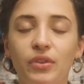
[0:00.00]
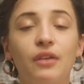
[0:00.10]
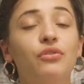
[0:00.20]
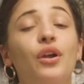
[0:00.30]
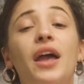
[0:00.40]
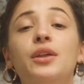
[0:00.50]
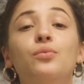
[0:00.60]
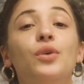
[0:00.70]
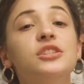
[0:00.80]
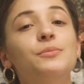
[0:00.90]
If there are any
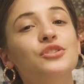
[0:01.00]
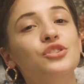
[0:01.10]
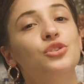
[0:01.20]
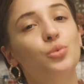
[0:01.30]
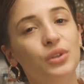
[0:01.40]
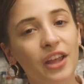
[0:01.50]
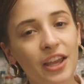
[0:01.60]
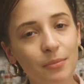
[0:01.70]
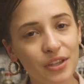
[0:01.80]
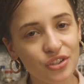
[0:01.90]
recipes you would
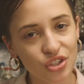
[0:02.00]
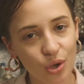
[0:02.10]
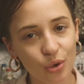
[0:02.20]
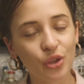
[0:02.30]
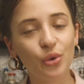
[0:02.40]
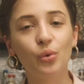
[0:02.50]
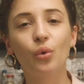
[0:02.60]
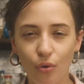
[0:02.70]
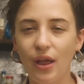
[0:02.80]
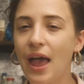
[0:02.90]
like me to show you
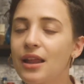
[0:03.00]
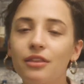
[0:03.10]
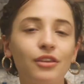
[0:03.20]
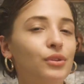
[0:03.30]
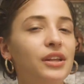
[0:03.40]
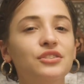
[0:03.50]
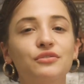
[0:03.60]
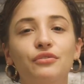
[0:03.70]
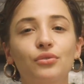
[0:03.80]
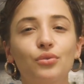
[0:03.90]
or anything related
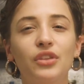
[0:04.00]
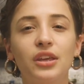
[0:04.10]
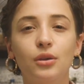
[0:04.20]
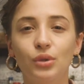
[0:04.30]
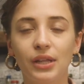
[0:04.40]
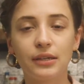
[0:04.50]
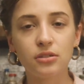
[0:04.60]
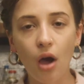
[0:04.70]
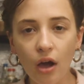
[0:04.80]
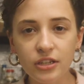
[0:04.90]
to food that you would like
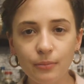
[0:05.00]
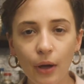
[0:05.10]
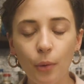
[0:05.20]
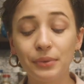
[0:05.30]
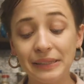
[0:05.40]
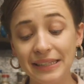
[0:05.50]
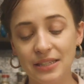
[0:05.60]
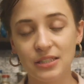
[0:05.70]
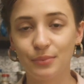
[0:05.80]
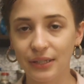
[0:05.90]
talked about,
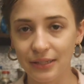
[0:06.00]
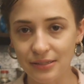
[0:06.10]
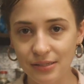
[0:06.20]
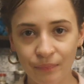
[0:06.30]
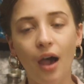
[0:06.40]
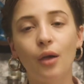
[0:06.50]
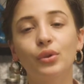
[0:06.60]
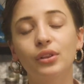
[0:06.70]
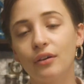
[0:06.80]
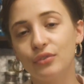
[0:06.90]
please, I
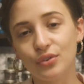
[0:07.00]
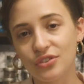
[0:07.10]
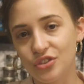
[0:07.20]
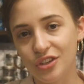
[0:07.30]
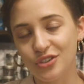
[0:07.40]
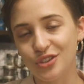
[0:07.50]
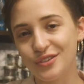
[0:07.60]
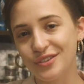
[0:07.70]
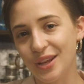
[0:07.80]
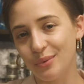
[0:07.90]
would love your
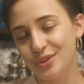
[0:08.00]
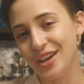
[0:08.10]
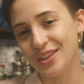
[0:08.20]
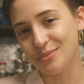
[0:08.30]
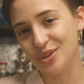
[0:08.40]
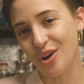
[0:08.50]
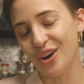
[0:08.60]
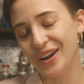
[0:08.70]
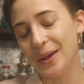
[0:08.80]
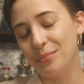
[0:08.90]
suggestions and I will take them to
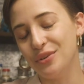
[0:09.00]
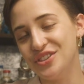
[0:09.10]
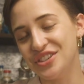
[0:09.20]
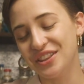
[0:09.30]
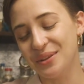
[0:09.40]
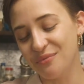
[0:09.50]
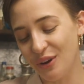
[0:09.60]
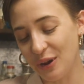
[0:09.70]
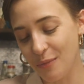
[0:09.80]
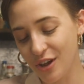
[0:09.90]
heart and I appreciate them
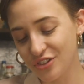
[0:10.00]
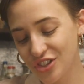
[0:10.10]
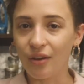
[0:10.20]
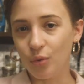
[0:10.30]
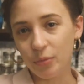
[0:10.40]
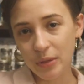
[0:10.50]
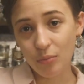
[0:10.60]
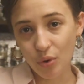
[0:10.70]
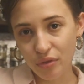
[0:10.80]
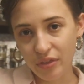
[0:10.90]
very much. There will be
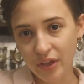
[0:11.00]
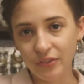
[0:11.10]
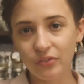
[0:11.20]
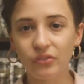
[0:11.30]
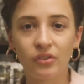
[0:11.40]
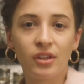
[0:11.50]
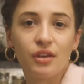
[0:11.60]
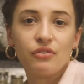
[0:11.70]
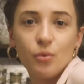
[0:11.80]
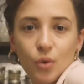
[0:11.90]
more things.
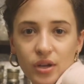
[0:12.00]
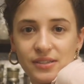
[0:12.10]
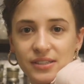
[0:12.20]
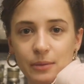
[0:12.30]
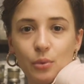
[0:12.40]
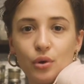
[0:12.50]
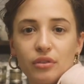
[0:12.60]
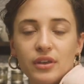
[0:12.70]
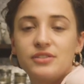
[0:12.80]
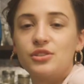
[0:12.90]
If you want to see more
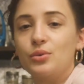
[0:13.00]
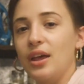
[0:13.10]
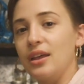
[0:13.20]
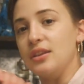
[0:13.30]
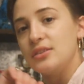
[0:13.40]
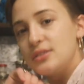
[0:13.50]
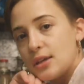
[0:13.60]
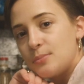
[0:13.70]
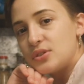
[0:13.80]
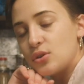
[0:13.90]
things, you can
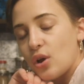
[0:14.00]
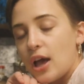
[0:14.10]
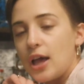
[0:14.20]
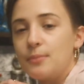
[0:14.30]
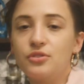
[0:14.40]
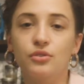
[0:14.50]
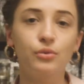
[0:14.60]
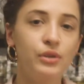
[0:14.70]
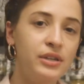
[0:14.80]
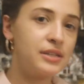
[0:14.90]
subscribe
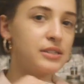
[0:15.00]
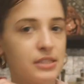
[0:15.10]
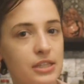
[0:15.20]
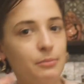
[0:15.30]
to see